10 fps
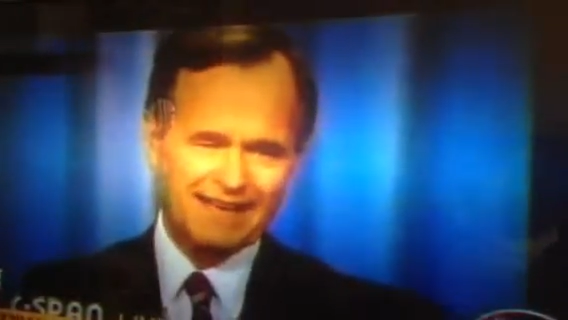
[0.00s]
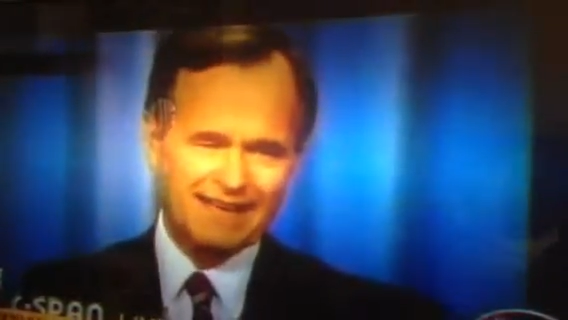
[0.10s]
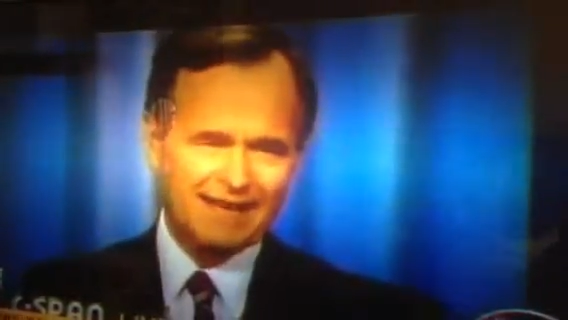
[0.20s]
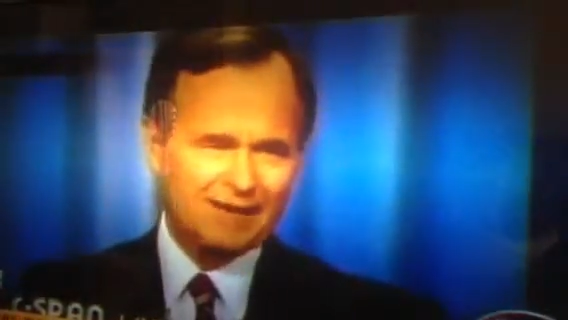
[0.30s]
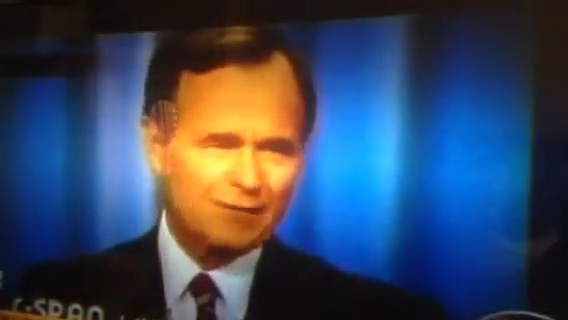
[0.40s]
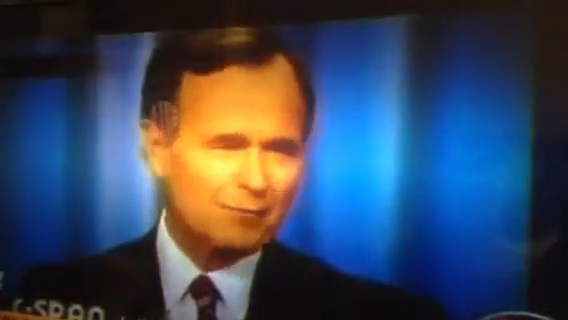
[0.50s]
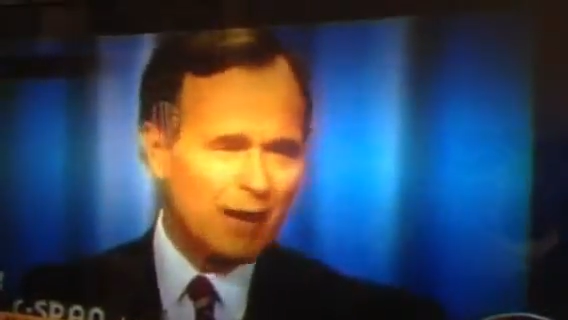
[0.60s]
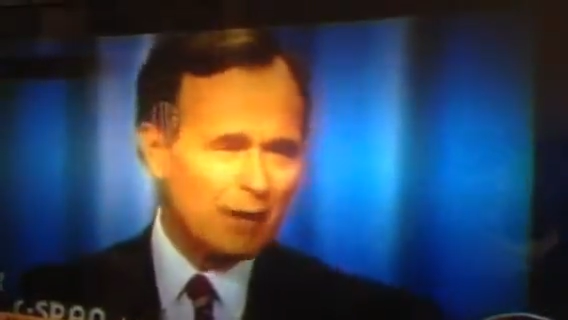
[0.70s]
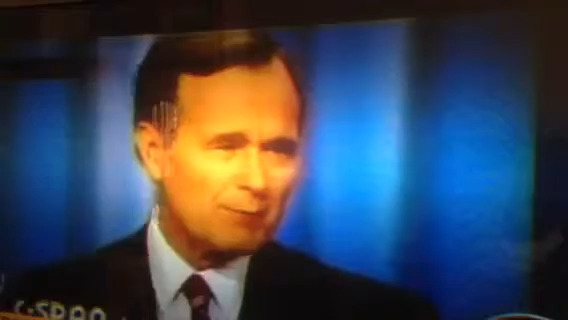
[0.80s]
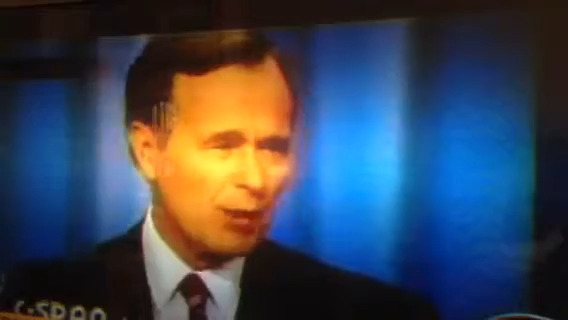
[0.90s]
opponent,
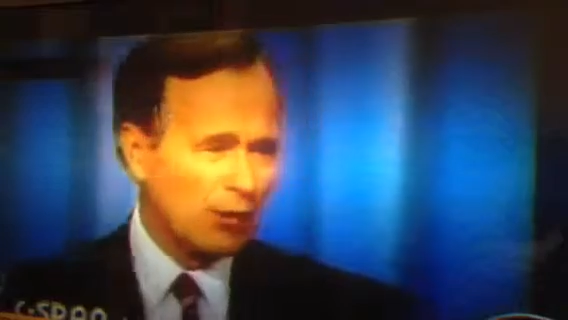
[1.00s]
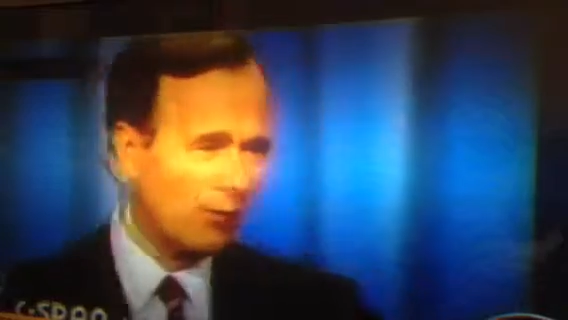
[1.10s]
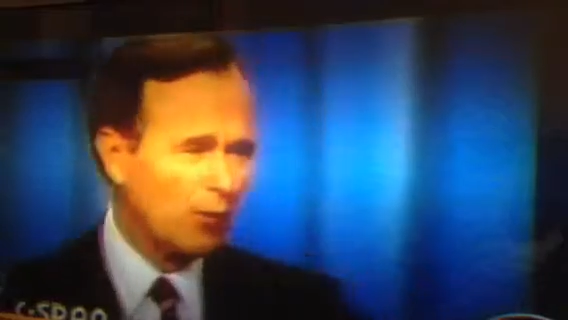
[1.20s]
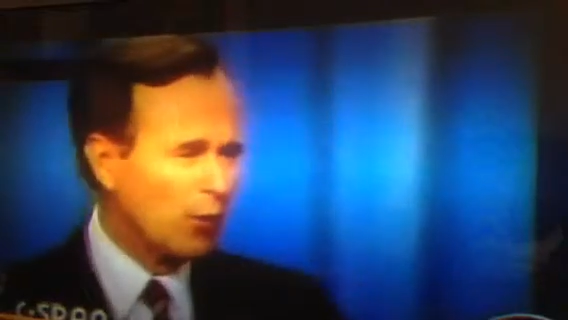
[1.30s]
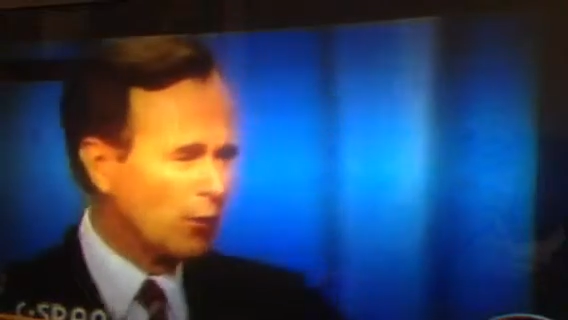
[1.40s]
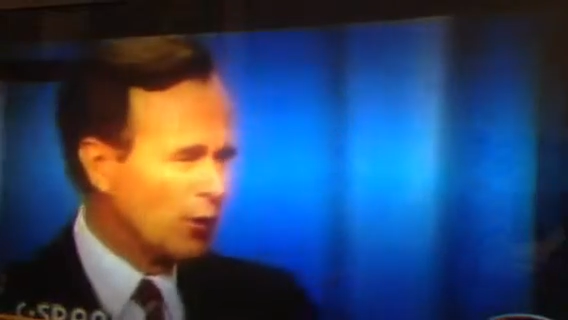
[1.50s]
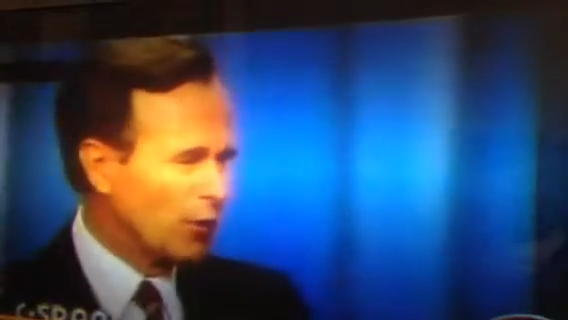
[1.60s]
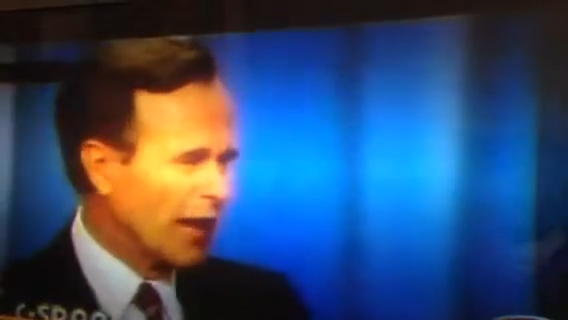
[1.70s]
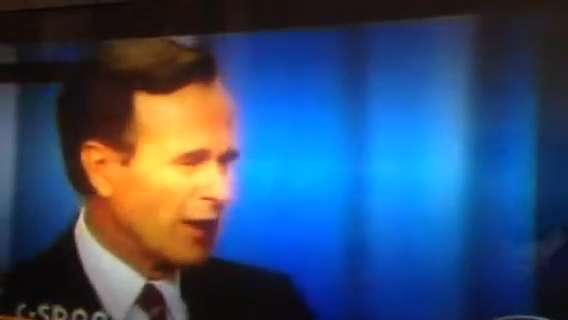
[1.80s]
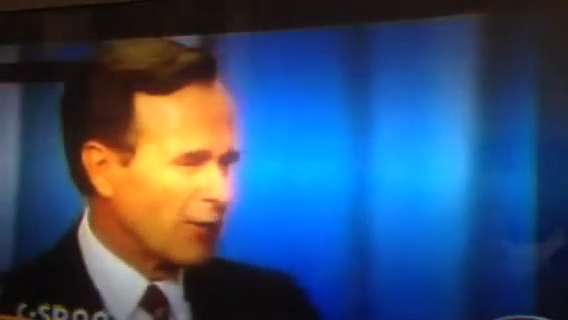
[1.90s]
my opponent will
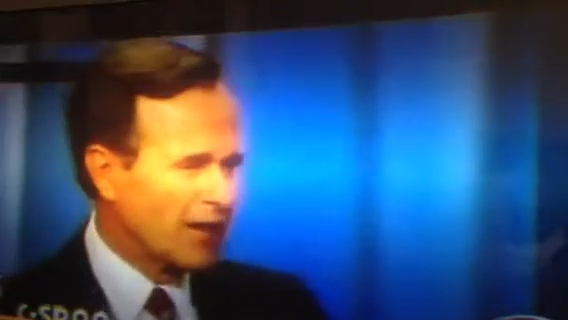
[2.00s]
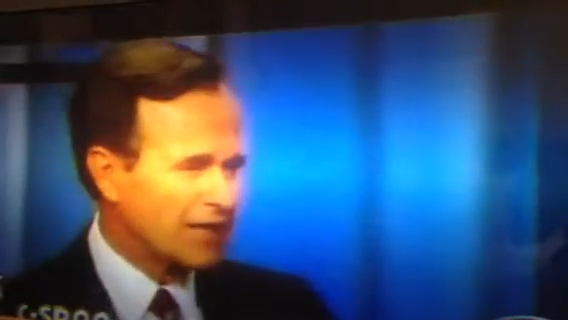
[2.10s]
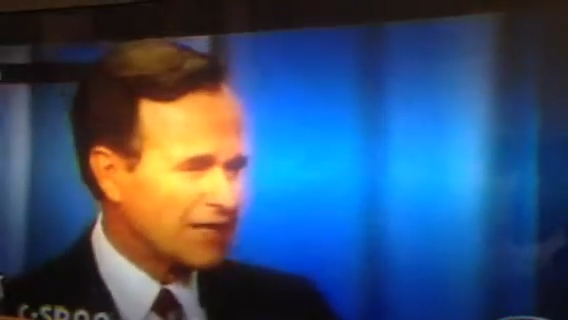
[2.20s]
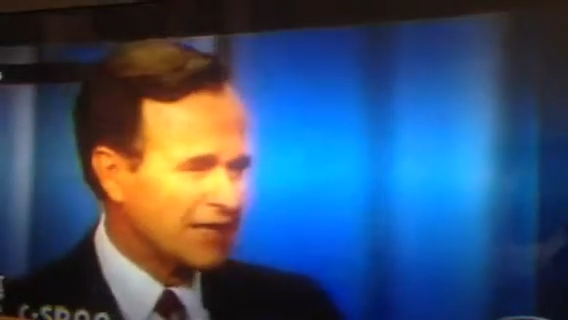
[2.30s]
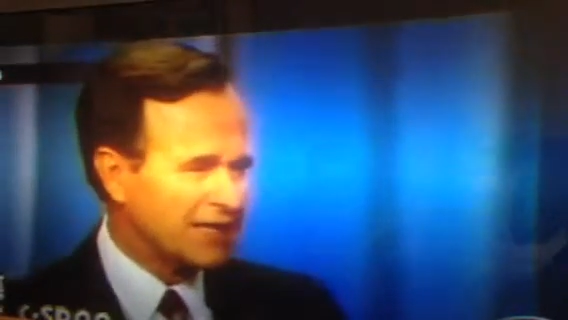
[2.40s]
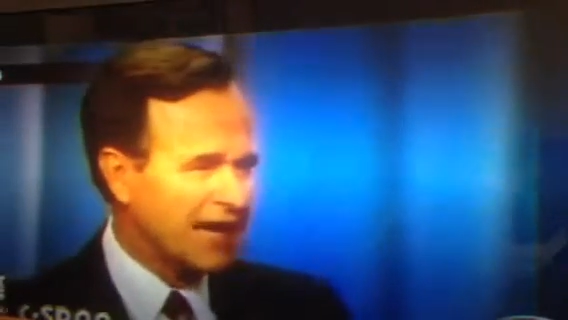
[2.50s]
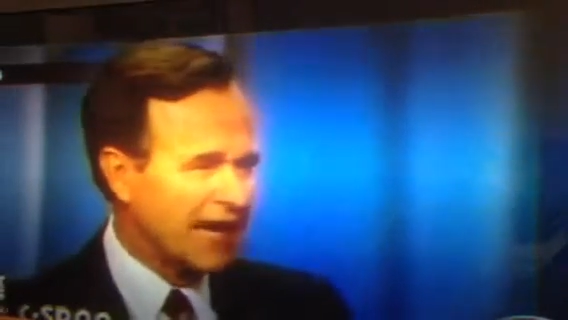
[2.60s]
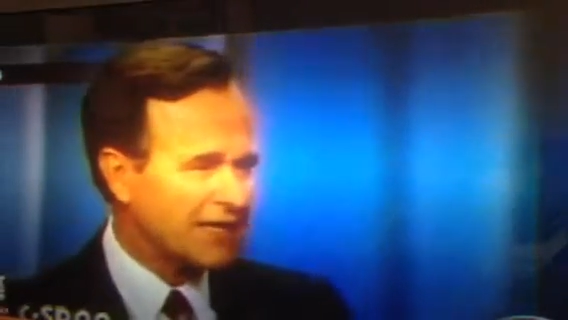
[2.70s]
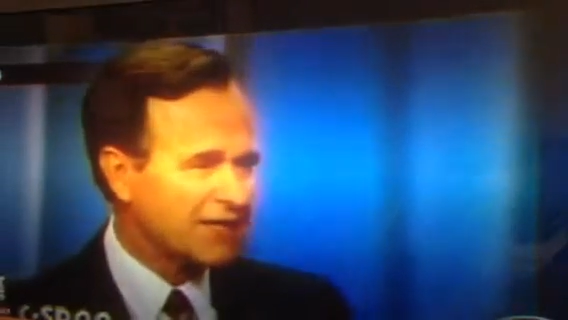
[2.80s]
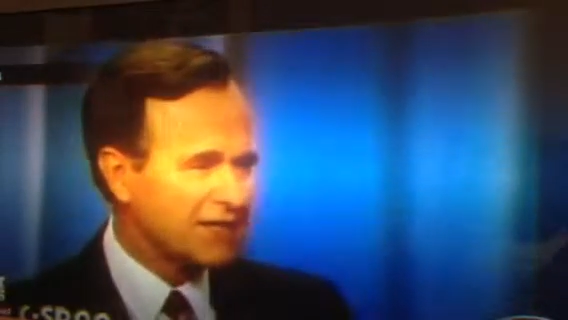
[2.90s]
rule out raising
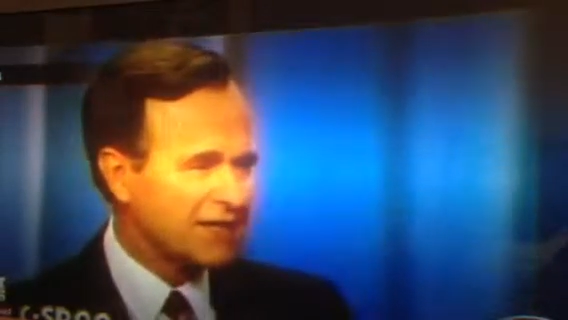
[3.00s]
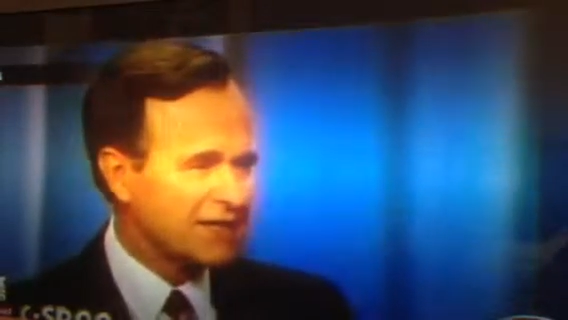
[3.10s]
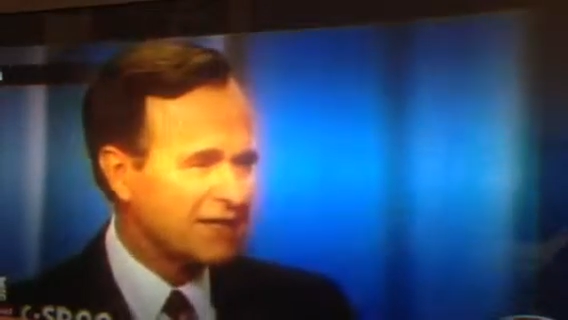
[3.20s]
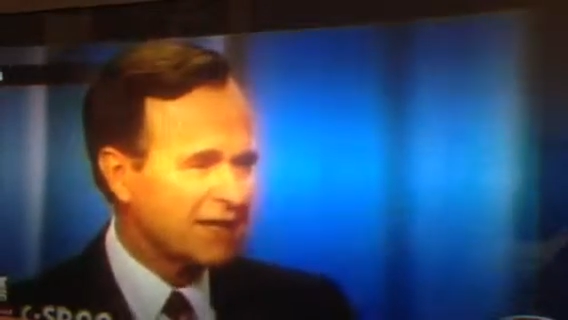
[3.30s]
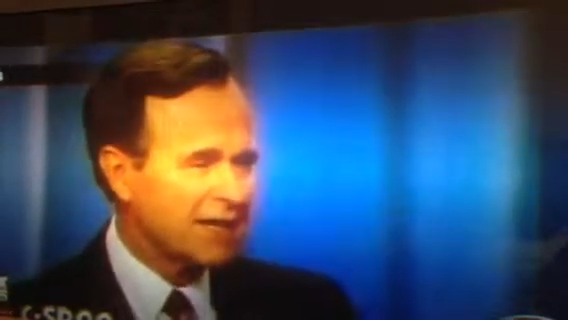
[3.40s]
taxes,